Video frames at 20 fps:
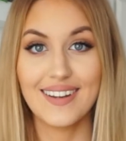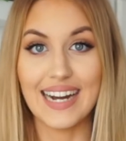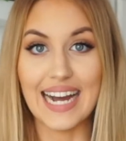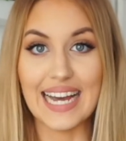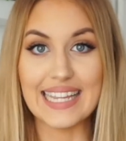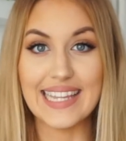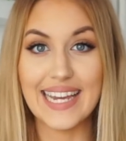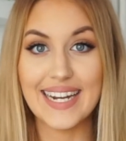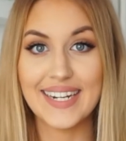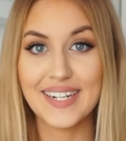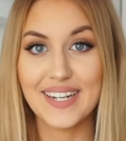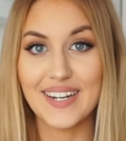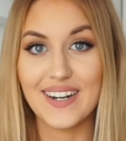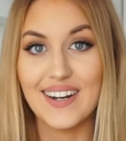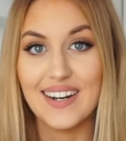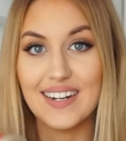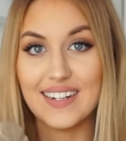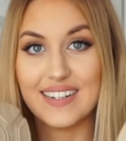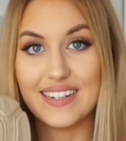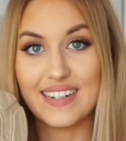I then got
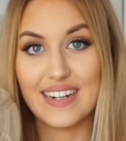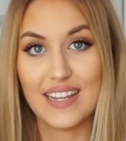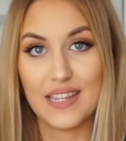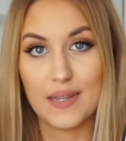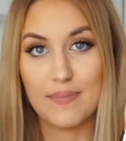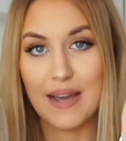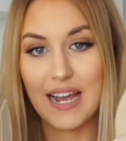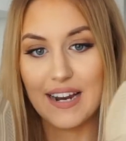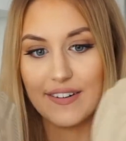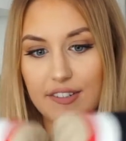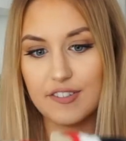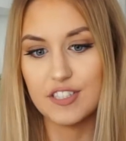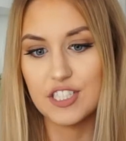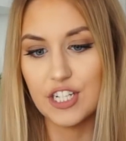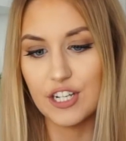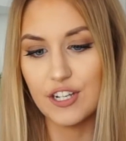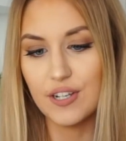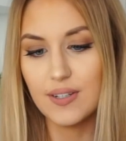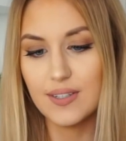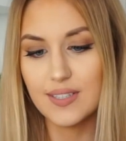another pair of
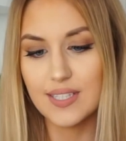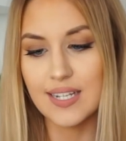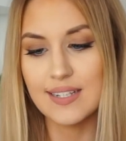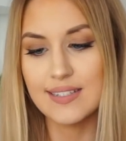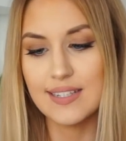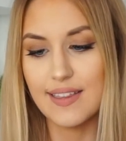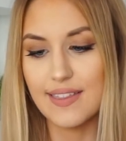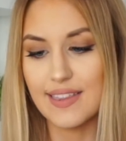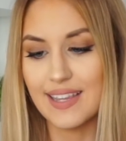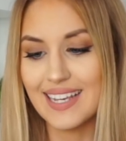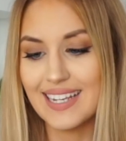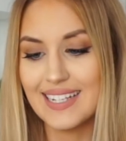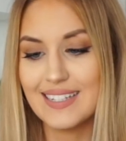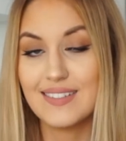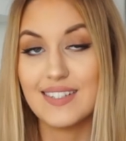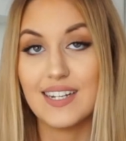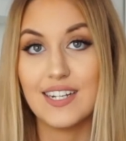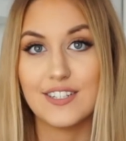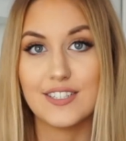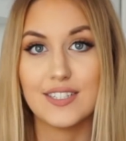shoes. So
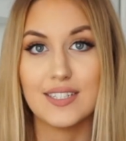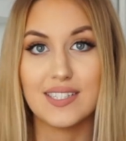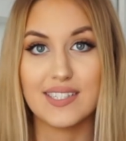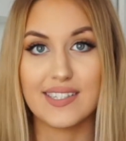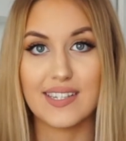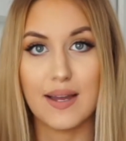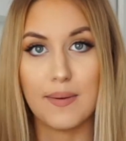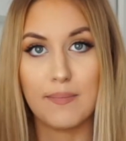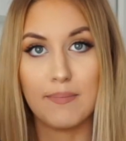these are just